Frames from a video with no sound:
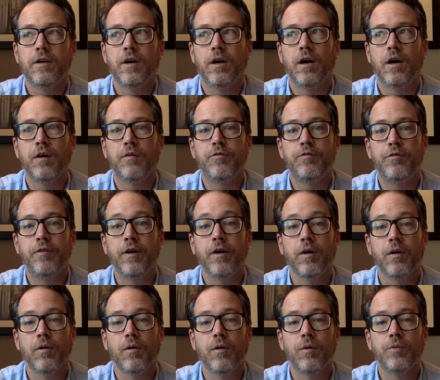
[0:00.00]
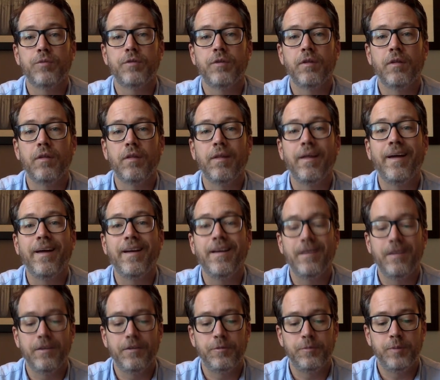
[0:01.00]
uh, Pharaoh to let
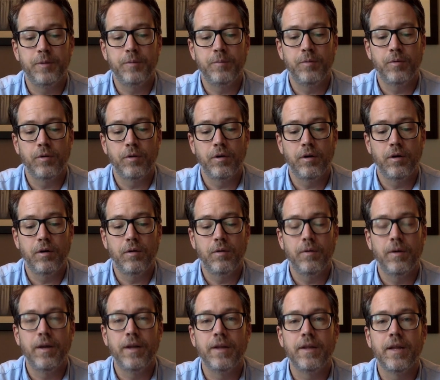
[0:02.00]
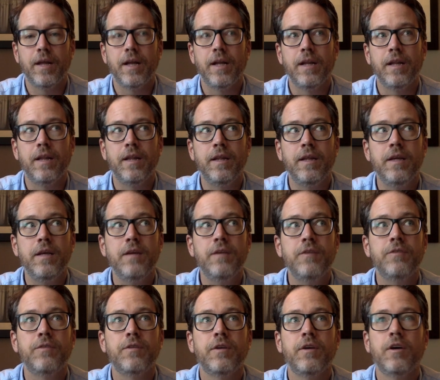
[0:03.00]
his people go, and that
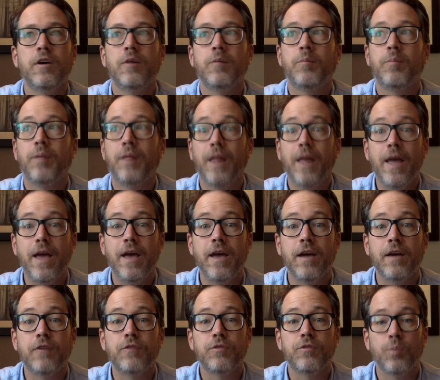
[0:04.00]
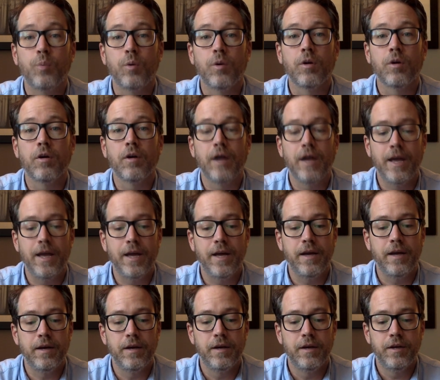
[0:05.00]
these plagues were
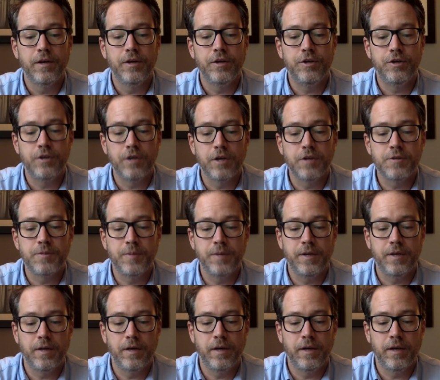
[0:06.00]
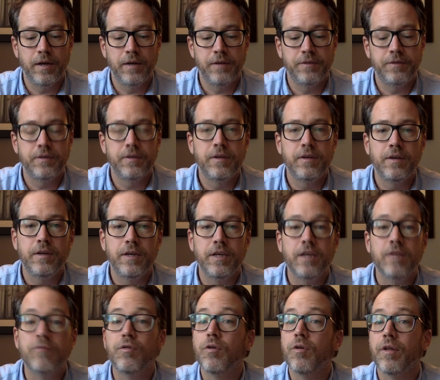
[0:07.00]
a judgment against
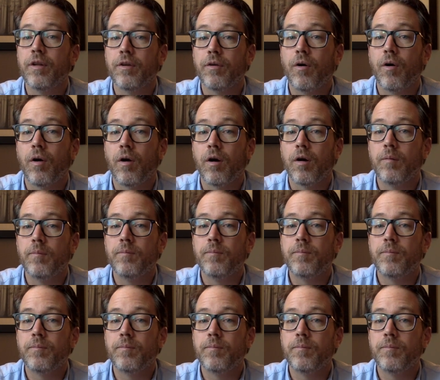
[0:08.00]
evil and harm.